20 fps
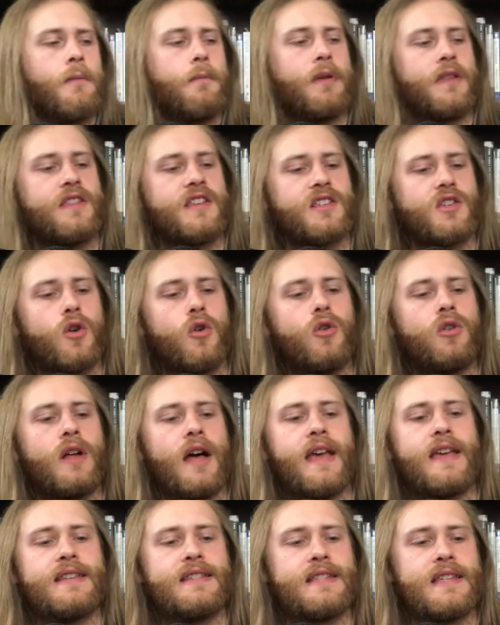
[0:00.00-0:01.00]
But this whole
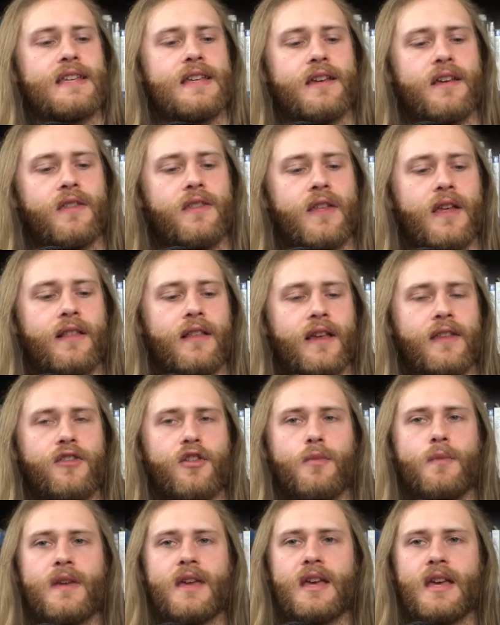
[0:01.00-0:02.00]
idea that like
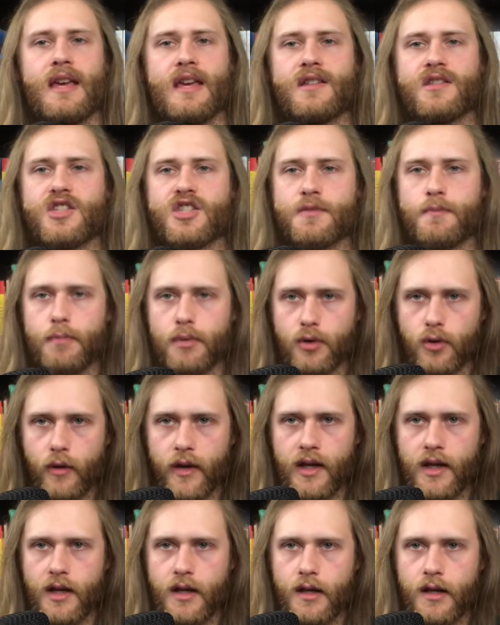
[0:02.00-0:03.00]
they're being
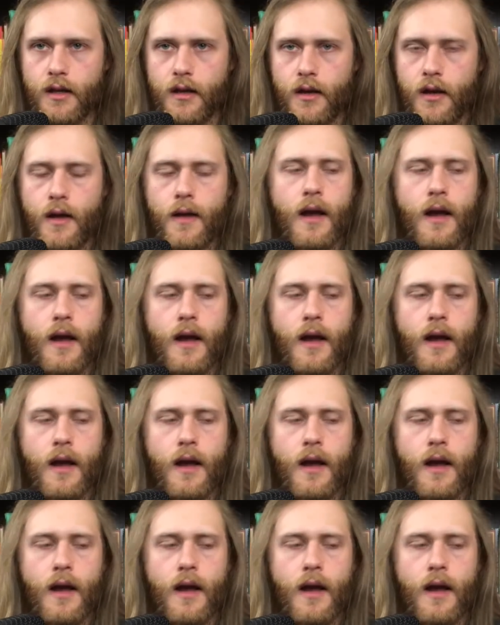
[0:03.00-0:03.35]
exploited,